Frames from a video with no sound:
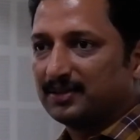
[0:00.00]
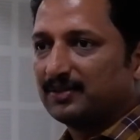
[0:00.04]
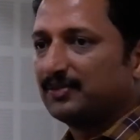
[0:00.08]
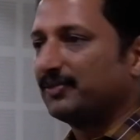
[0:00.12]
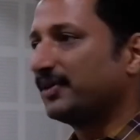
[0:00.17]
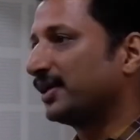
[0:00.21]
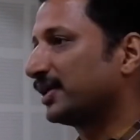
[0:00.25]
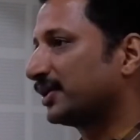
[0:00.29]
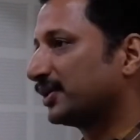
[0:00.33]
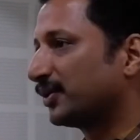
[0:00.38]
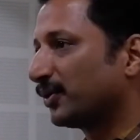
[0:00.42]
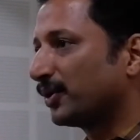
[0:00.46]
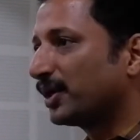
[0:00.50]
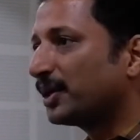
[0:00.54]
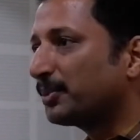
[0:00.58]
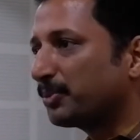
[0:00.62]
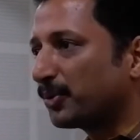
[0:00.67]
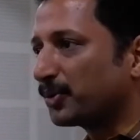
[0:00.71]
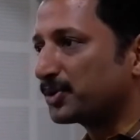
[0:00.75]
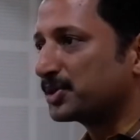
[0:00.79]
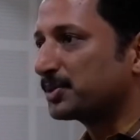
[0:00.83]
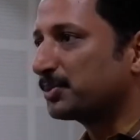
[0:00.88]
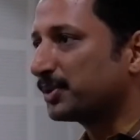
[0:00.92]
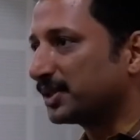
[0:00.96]
were the only
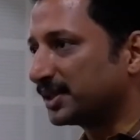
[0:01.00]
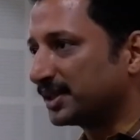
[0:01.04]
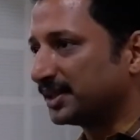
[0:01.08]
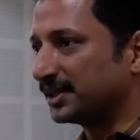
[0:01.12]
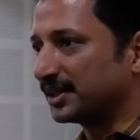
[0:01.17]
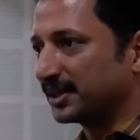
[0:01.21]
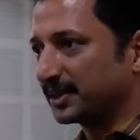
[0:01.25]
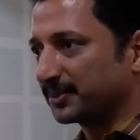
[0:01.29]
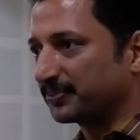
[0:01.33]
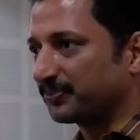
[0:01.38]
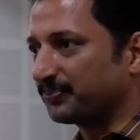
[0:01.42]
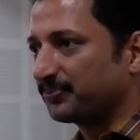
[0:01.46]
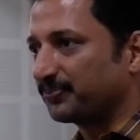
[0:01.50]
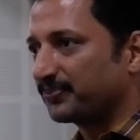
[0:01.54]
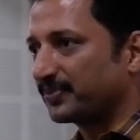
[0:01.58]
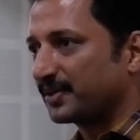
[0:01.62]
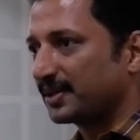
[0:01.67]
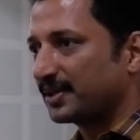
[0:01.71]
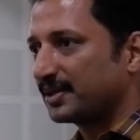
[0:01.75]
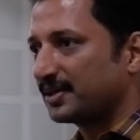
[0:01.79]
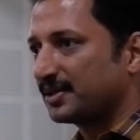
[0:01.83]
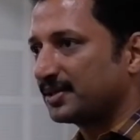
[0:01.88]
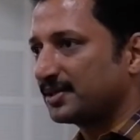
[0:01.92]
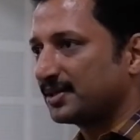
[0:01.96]
possibility there.
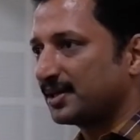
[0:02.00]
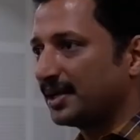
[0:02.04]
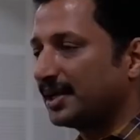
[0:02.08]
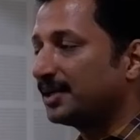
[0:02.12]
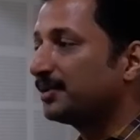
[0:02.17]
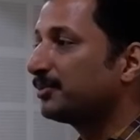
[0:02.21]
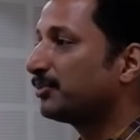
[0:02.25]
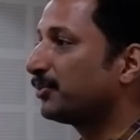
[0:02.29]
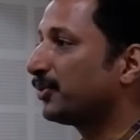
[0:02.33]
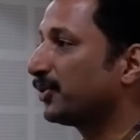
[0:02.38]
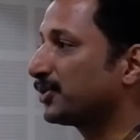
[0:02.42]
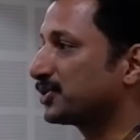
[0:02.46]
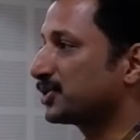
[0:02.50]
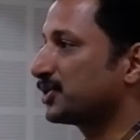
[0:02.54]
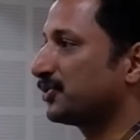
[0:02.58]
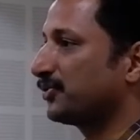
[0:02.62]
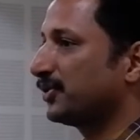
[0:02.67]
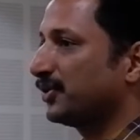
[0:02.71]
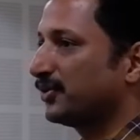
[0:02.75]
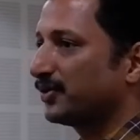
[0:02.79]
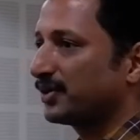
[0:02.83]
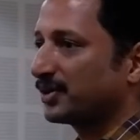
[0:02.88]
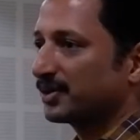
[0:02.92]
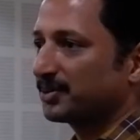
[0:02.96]
And most of
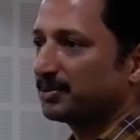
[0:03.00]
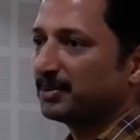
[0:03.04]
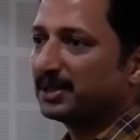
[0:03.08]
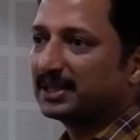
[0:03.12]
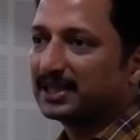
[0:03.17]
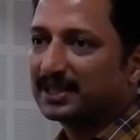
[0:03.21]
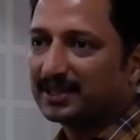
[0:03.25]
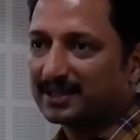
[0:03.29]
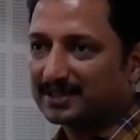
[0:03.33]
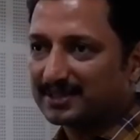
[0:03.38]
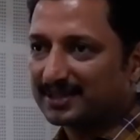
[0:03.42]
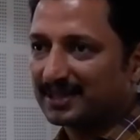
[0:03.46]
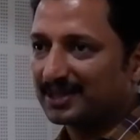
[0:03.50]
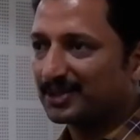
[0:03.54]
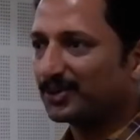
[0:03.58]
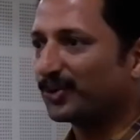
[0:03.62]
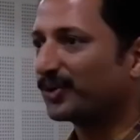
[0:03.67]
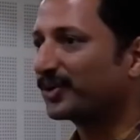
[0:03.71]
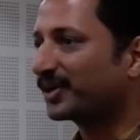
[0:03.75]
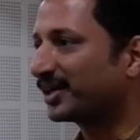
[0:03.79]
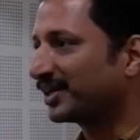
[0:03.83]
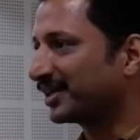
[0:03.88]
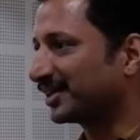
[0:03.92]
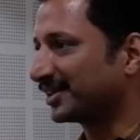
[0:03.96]
our materials are
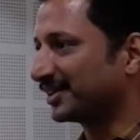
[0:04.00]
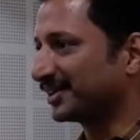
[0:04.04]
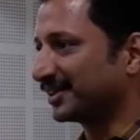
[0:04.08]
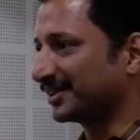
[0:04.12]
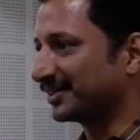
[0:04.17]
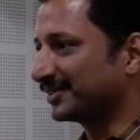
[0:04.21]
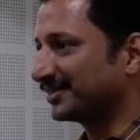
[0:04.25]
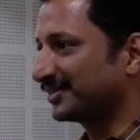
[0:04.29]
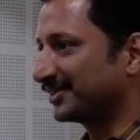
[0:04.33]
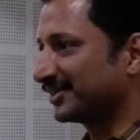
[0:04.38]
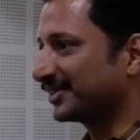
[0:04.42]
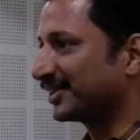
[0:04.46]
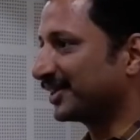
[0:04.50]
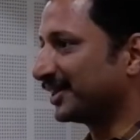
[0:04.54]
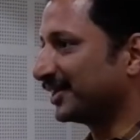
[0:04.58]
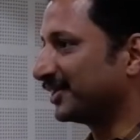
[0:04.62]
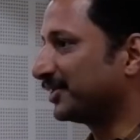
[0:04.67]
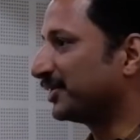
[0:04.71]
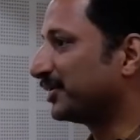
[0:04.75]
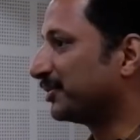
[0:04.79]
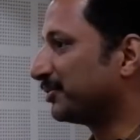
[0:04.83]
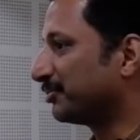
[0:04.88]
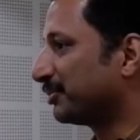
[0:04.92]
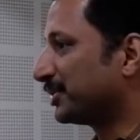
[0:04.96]
non-conducting.
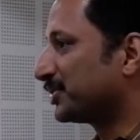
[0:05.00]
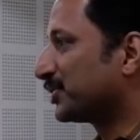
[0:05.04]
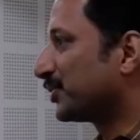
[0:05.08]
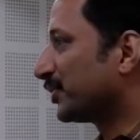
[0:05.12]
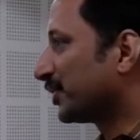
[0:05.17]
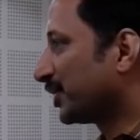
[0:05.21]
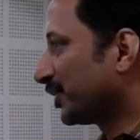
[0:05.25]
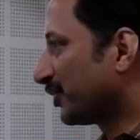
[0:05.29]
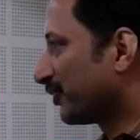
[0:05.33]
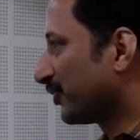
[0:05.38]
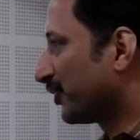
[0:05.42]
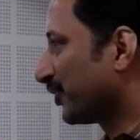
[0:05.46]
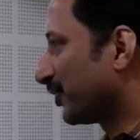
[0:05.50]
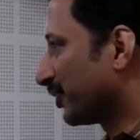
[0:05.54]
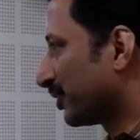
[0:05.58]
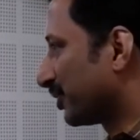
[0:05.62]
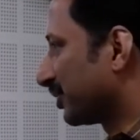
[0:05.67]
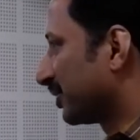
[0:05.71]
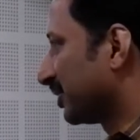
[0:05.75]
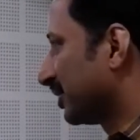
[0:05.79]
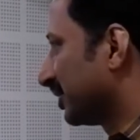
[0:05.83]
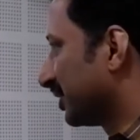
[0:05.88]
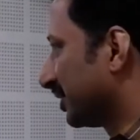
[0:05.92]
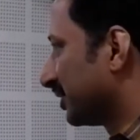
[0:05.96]
Okay, a majority of
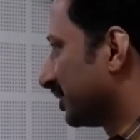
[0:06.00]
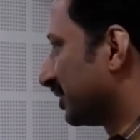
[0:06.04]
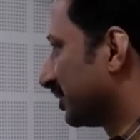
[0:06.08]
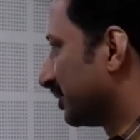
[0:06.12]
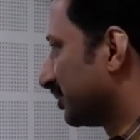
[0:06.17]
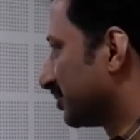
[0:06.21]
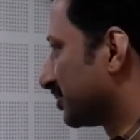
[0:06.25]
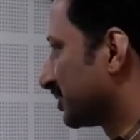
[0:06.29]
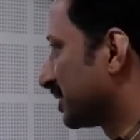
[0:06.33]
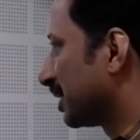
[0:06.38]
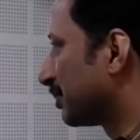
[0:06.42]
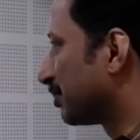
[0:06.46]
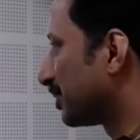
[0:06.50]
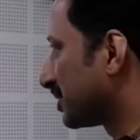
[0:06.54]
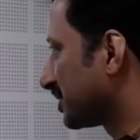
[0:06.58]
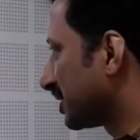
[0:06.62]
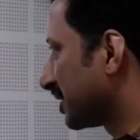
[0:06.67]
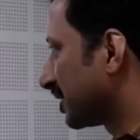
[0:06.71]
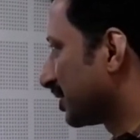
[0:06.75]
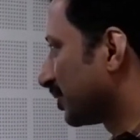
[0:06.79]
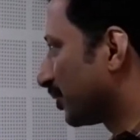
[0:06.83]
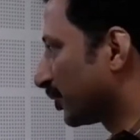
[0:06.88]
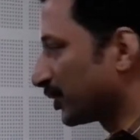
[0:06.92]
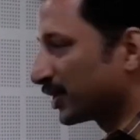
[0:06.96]
our samples
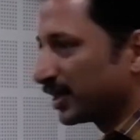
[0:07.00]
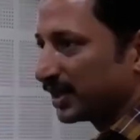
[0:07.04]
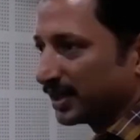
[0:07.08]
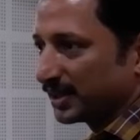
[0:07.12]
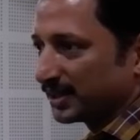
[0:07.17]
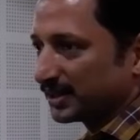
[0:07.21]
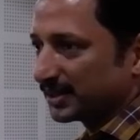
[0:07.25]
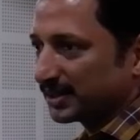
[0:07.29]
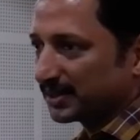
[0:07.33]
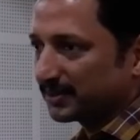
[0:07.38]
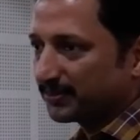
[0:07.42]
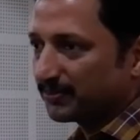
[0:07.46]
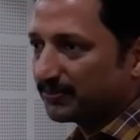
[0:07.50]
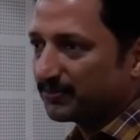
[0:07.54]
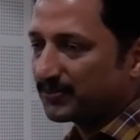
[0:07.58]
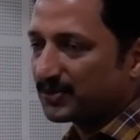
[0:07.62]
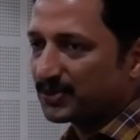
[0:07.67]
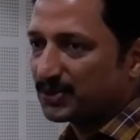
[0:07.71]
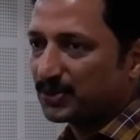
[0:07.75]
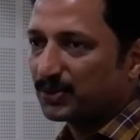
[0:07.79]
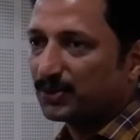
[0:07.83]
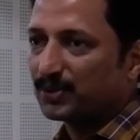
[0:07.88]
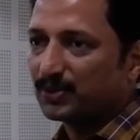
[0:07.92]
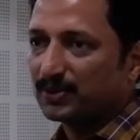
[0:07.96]
are non-conducting.
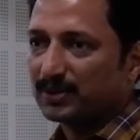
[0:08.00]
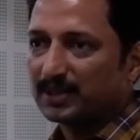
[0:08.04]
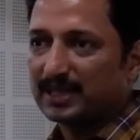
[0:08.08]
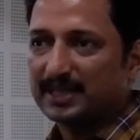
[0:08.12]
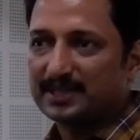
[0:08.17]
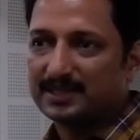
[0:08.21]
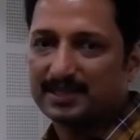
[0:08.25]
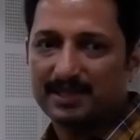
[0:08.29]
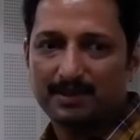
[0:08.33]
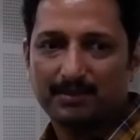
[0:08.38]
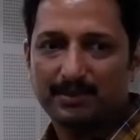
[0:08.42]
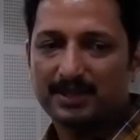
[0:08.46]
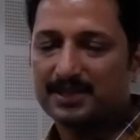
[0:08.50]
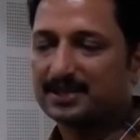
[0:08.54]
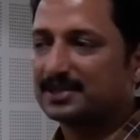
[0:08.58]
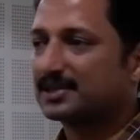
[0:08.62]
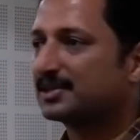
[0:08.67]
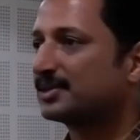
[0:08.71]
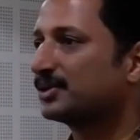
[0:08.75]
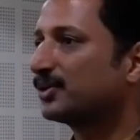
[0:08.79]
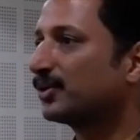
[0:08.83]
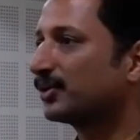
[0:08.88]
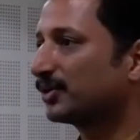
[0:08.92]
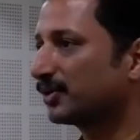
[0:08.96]
So STM
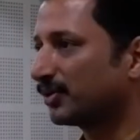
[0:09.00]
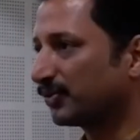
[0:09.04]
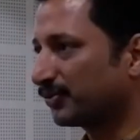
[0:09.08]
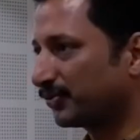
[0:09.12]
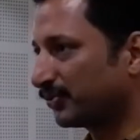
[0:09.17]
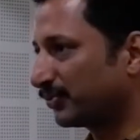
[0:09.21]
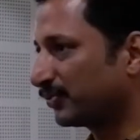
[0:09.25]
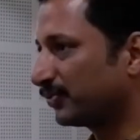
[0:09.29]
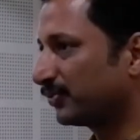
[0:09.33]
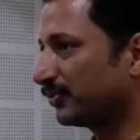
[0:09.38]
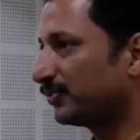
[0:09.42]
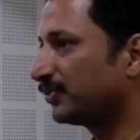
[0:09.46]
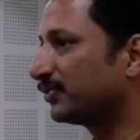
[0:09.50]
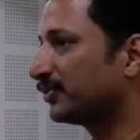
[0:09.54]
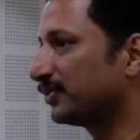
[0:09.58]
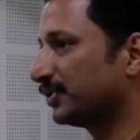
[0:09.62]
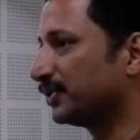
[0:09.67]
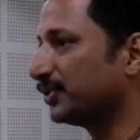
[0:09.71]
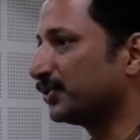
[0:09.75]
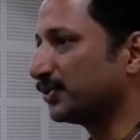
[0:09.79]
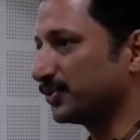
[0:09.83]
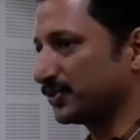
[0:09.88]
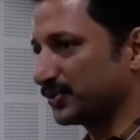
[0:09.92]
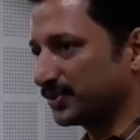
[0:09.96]
is not of
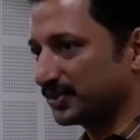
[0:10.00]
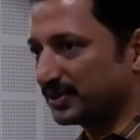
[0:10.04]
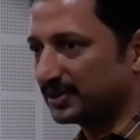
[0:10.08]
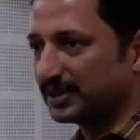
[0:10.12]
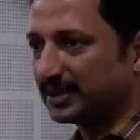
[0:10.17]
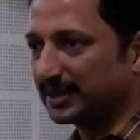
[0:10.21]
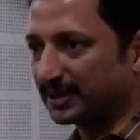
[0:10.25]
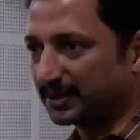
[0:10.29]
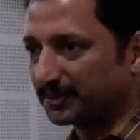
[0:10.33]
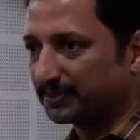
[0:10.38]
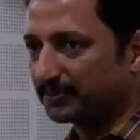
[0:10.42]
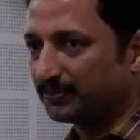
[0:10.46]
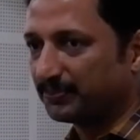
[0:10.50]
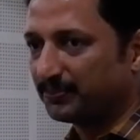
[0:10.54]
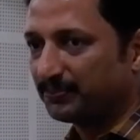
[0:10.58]
use there.